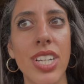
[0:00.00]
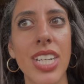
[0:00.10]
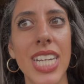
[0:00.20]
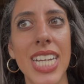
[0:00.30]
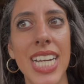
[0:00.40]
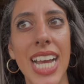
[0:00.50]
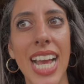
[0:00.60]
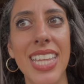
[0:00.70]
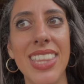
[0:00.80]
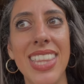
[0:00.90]
and
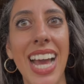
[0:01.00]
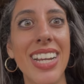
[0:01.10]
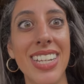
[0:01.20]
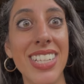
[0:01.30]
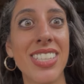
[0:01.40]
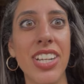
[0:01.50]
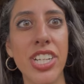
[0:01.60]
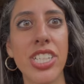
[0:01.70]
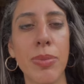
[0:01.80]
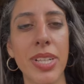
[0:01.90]
that is their
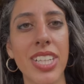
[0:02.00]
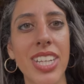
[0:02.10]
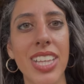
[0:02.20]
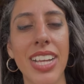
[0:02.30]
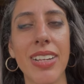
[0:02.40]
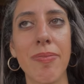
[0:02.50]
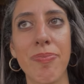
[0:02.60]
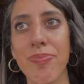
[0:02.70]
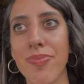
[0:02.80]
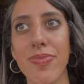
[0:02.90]
stability. Like,
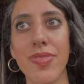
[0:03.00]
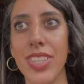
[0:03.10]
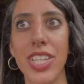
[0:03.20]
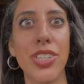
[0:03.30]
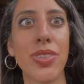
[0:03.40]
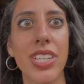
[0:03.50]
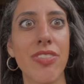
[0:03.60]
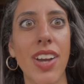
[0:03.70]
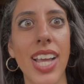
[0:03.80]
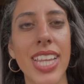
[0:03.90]
you can find
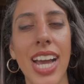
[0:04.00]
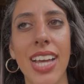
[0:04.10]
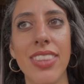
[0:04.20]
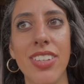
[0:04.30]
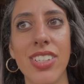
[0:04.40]
that. There's